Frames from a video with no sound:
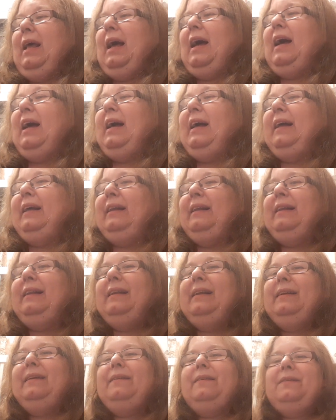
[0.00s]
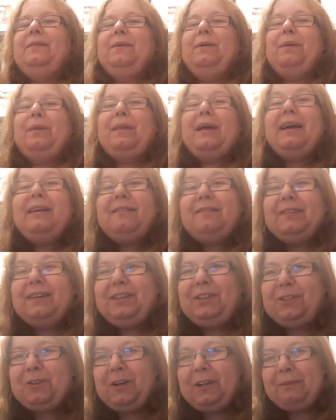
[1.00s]
So thanks for
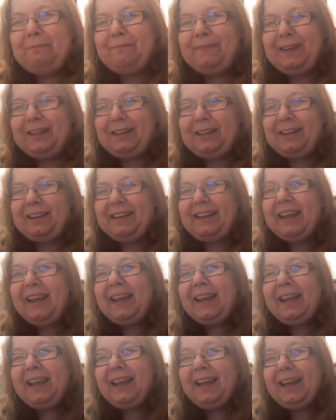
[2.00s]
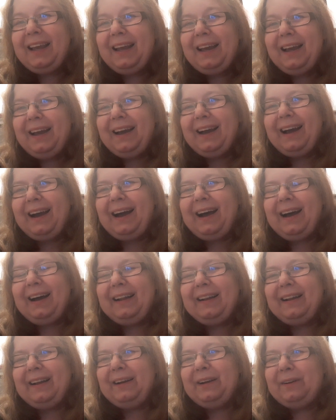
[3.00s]
joining me today,
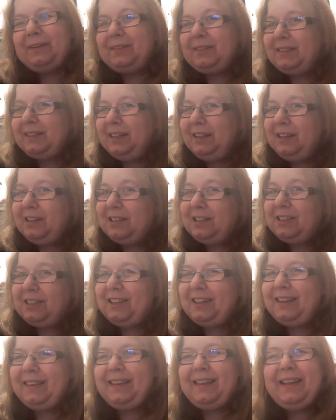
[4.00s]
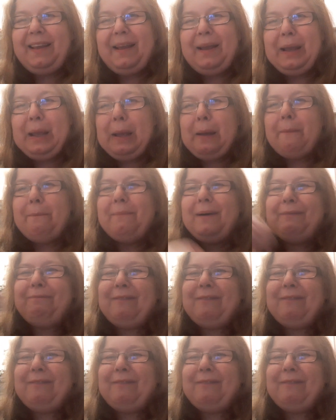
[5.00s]
and I'll see you soon. Bye